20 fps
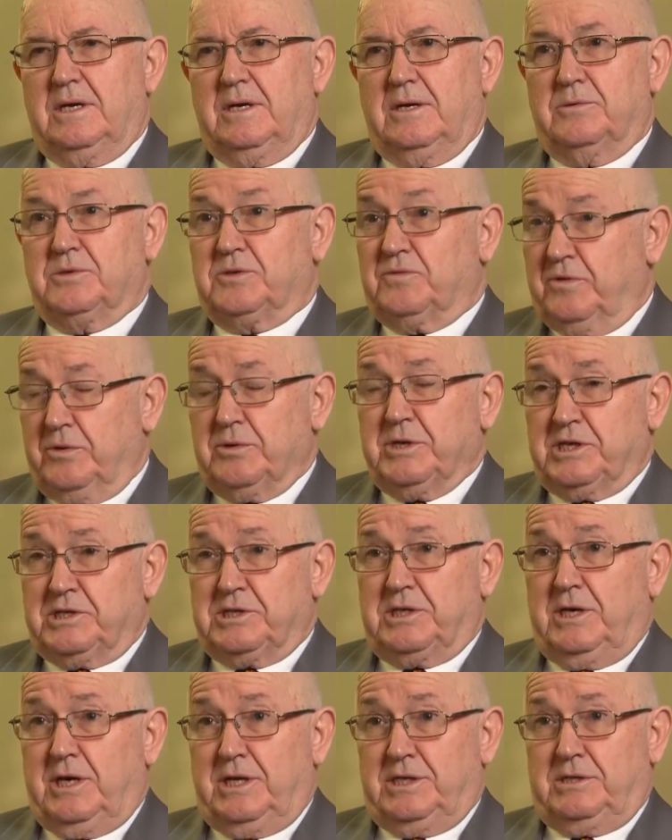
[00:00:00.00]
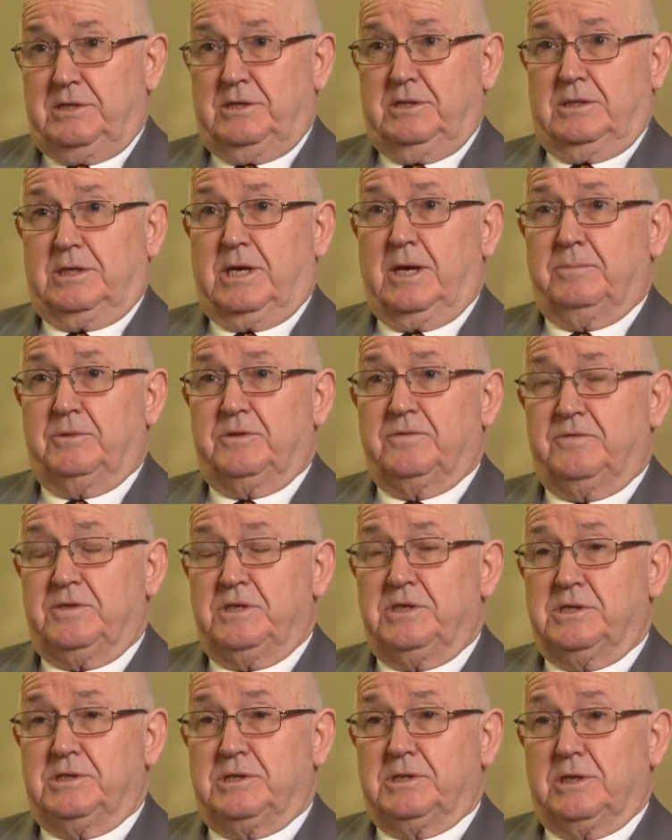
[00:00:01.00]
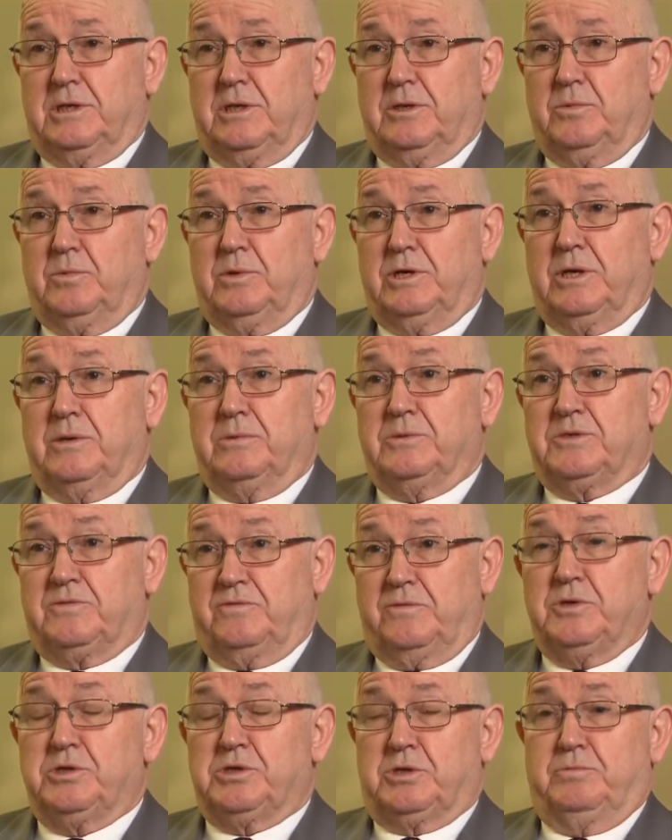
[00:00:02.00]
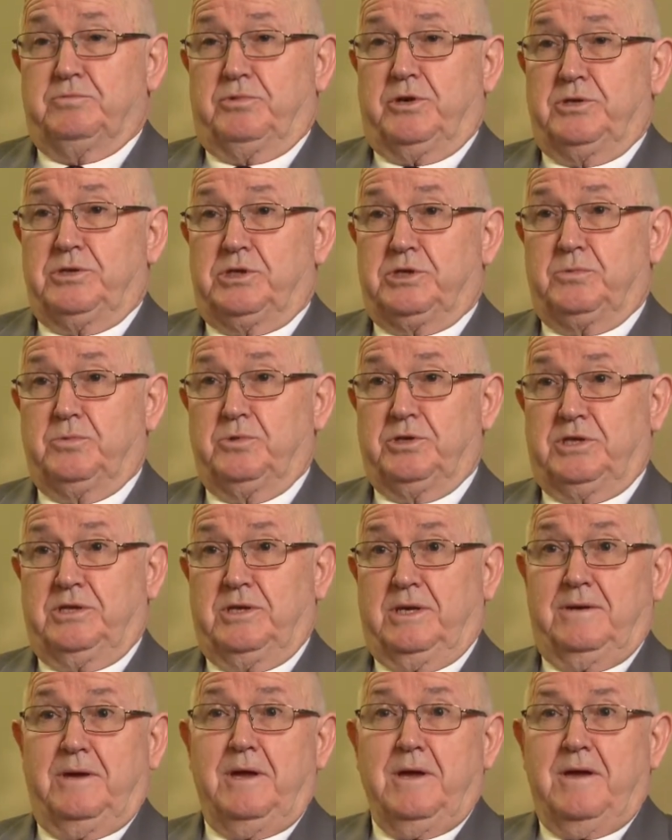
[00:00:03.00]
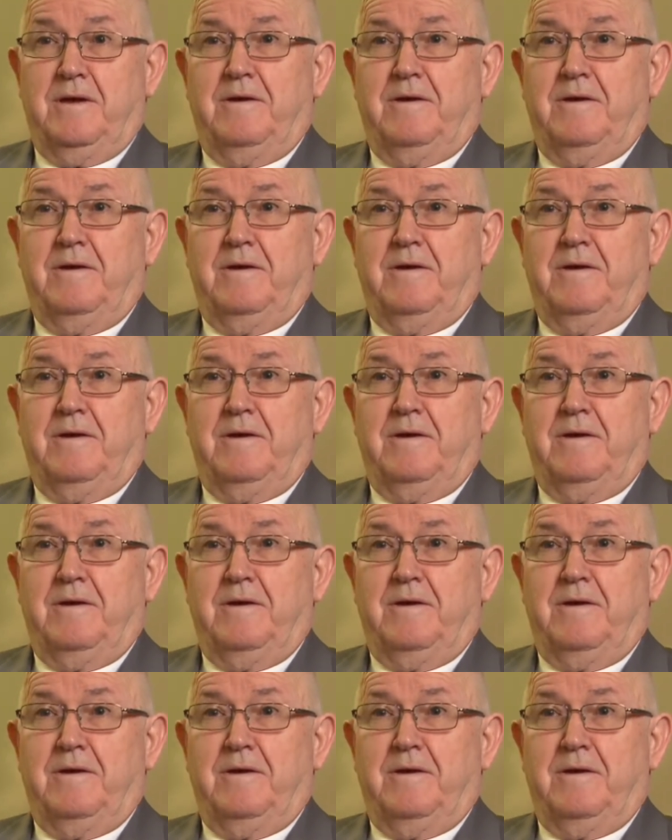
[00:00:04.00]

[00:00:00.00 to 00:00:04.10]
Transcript: I was very excited a couple of years ago when I was first approached with a